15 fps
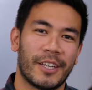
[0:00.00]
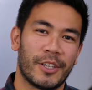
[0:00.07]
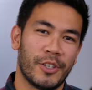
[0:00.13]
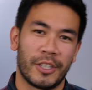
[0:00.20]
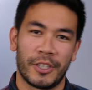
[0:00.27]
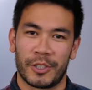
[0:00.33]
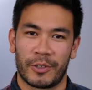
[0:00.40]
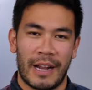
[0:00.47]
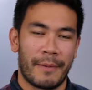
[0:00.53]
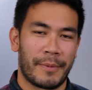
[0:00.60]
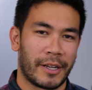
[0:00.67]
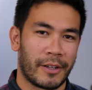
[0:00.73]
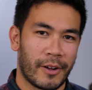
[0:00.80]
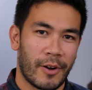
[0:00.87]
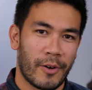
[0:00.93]
you can just grab
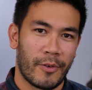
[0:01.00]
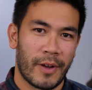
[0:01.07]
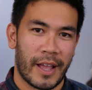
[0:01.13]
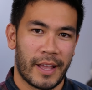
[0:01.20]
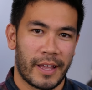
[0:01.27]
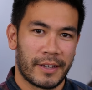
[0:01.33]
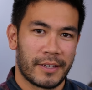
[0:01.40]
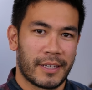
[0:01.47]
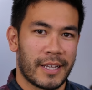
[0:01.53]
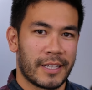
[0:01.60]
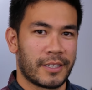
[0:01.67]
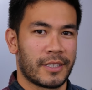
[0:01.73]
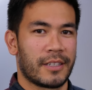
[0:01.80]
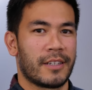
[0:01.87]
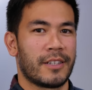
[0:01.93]
it and go, and
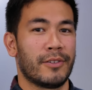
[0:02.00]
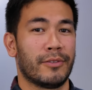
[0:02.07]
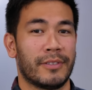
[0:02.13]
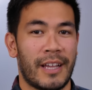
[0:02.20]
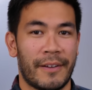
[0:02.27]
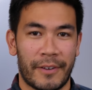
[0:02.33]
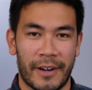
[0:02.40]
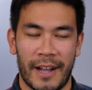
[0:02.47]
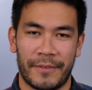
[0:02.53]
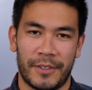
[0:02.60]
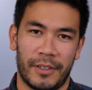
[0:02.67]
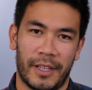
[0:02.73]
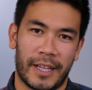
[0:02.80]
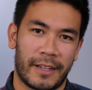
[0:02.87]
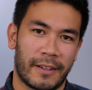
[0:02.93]
you'll never have
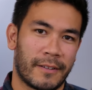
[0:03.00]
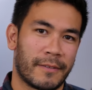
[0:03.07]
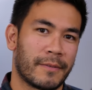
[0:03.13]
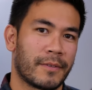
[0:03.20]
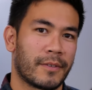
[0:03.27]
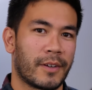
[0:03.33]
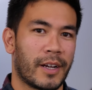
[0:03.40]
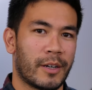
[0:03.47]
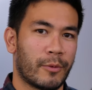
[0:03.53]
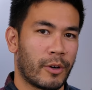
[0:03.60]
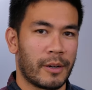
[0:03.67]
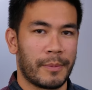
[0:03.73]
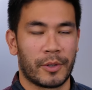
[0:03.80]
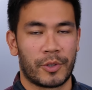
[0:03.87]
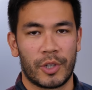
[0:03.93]
to like kind of
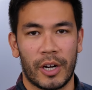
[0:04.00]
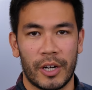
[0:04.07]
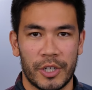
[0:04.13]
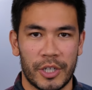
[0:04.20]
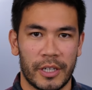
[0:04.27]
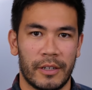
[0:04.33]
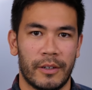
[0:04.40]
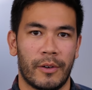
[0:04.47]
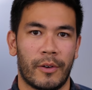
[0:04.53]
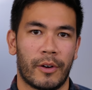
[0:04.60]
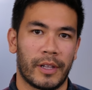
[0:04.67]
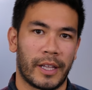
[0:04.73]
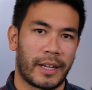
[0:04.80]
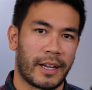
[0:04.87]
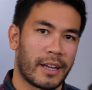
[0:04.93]
worry about charging
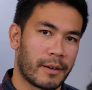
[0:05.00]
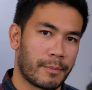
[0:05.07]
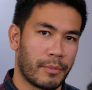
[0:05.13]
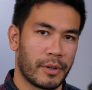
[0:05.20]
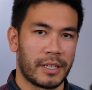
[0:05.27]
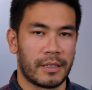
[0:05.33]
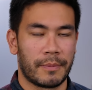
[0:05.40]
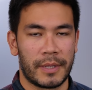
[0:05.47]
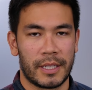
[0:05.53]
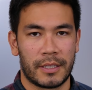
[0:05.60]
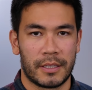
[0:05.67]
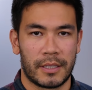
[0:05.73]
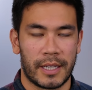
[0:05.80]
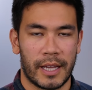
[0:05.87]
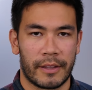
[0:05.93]
or like kind of putting the
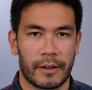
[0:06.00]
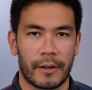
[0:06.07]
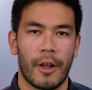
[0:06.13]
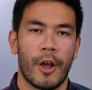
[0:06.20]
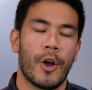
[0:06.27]
pieces together.